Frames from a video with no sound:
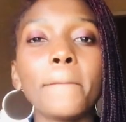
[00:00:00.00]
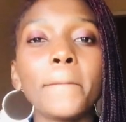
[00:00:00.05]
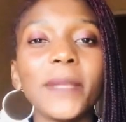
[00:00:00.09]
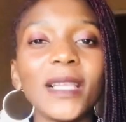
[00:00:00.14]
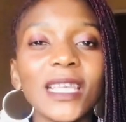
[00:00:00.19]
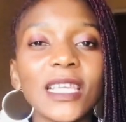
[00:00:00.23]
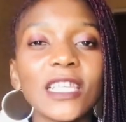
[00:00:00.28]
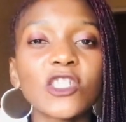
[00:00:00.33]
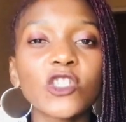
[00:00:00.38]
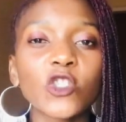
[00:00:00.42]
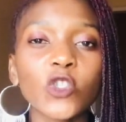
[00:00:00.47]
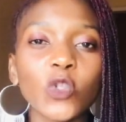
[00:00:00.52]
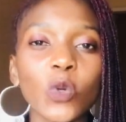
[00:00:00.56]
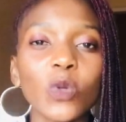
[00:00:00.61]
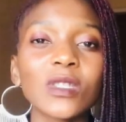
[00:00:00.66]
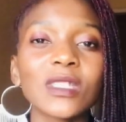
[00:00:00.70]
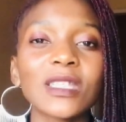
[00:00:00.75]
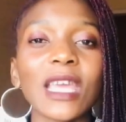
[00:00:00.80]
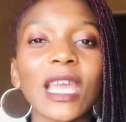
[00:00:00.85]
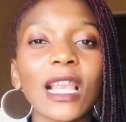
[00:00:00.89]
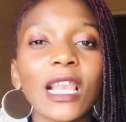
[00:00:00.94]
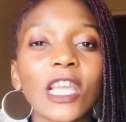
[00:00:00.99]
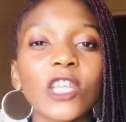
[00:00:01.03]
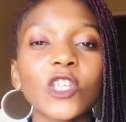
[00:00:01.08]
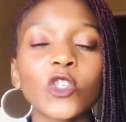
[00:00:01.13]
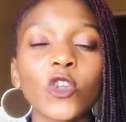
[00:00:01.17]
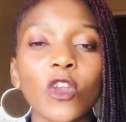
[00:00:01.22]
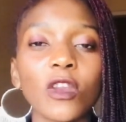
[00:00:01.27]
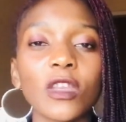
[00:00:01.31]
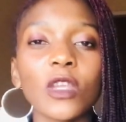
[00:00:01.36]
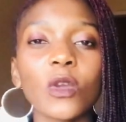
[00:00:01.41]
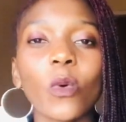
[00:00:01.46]
please choose the
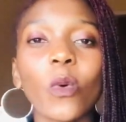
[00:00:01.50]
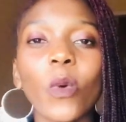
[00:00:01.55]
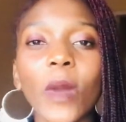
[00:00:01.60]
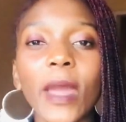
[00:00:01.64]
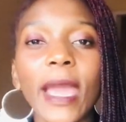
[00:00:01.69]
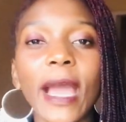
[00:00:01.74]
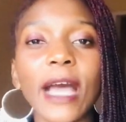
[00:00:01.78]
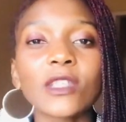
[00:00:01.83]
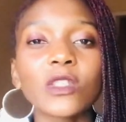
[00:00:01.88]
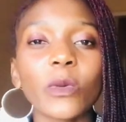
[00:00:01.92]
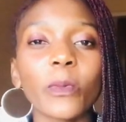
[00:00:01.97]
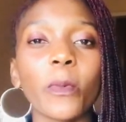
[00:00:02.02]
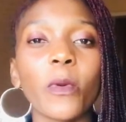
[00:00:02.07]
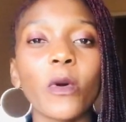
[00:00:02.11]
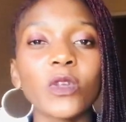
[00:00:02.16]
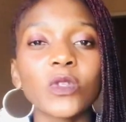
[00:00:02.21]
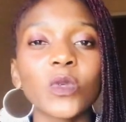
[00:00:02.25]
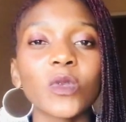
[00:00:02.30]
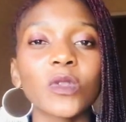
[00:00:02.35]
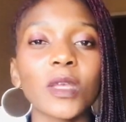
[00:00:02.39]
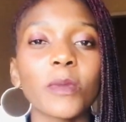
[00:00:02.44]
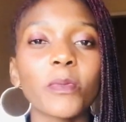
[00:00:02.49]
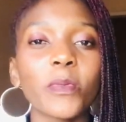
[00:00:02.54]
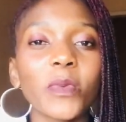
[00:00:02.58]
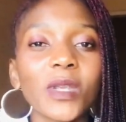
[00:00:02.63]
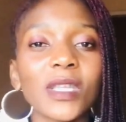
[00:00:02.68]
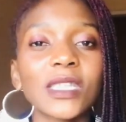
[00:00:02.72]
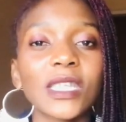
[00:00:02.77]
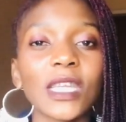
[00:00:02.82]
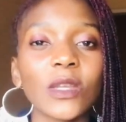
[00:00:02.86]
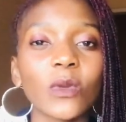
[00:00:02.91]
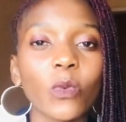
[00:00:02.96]
electronic way as opposed to the
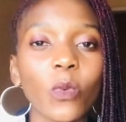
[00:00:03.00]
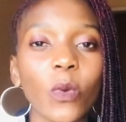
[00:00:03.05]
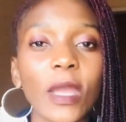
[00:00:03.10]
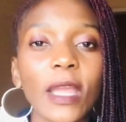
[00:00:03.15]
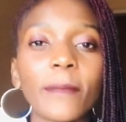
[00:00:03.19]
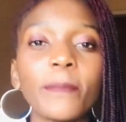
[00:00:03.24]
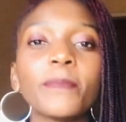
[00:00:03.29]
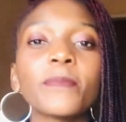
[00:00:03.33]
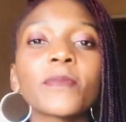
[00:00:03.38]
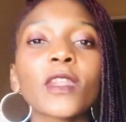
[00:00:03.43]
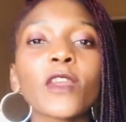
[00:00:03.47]
printed way.